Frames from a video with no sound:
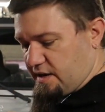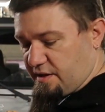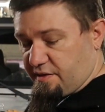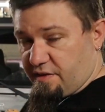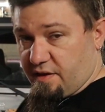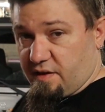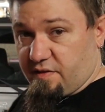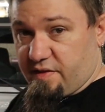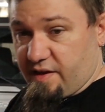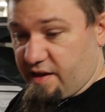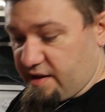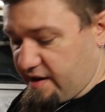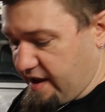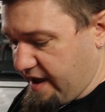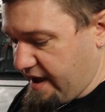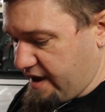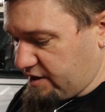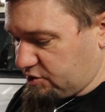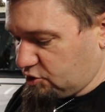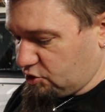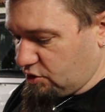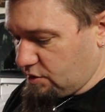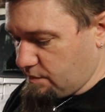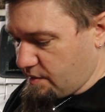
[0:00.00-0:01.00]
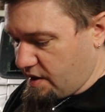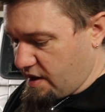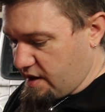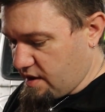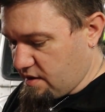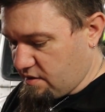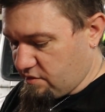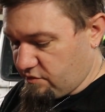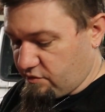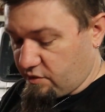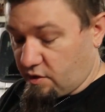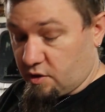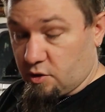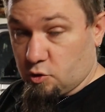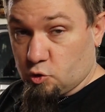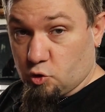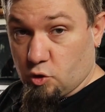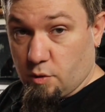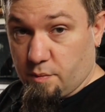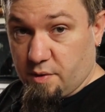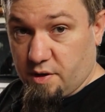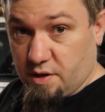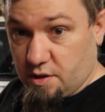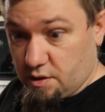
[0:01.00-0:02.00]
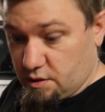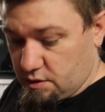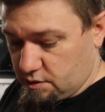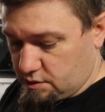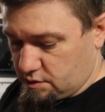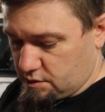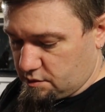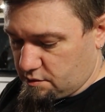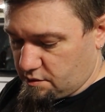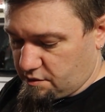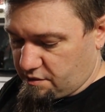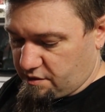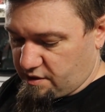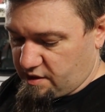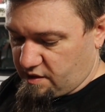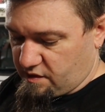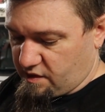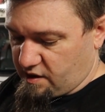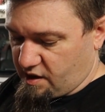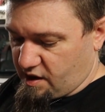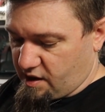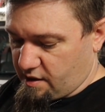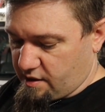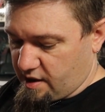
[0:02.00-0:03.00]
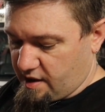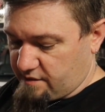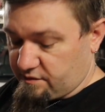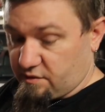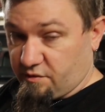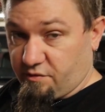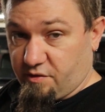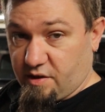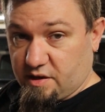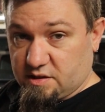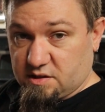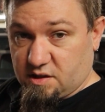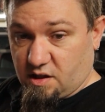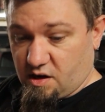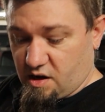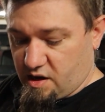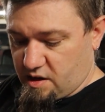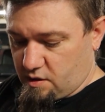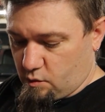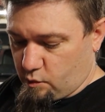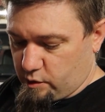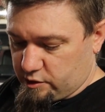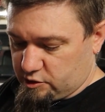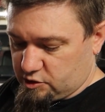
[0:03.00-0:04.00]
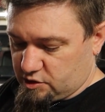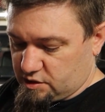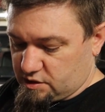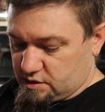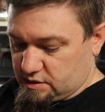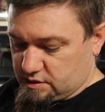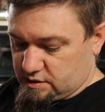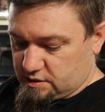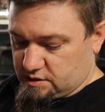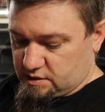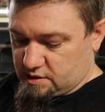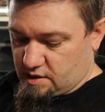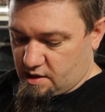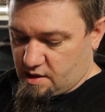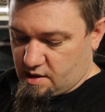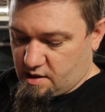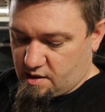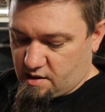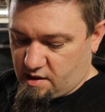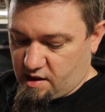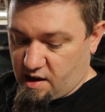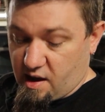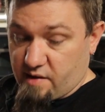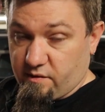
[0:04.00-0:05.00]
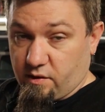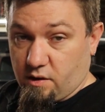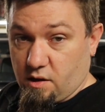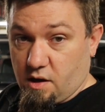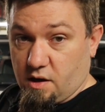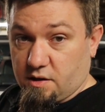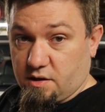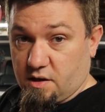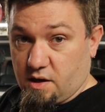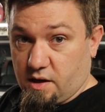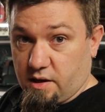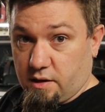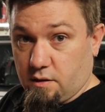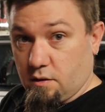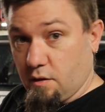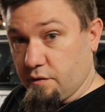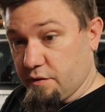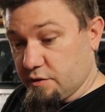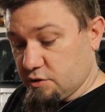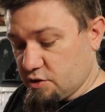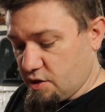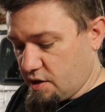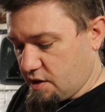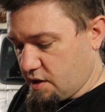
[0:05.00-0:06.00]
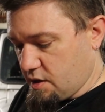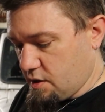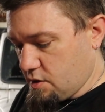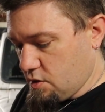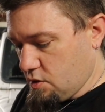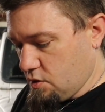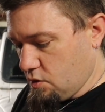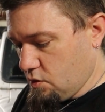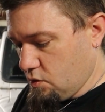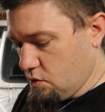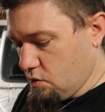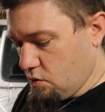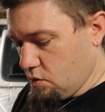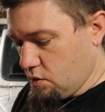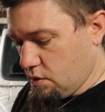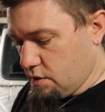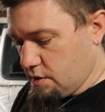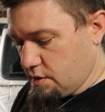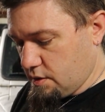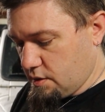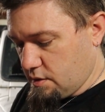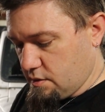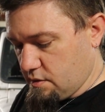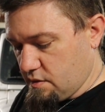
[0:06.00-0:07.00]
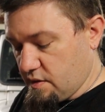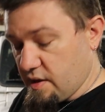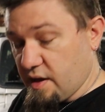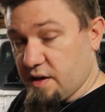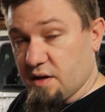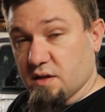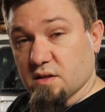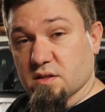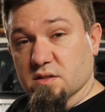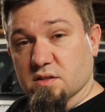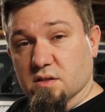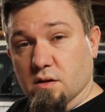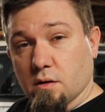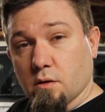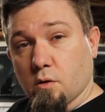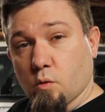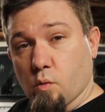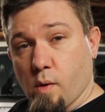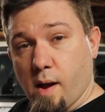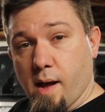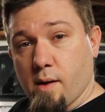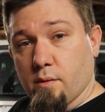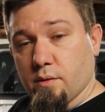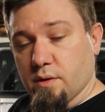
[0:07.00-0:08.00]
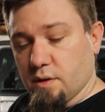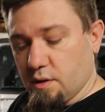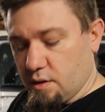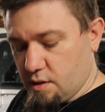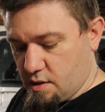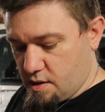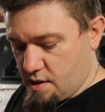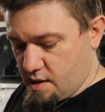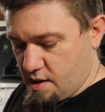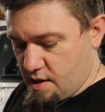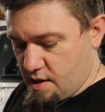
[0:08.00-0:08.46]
I think that actually may have contributed to the thing that I have to fix tonight, which is I have a lug nut on the JKU that is a little rounded.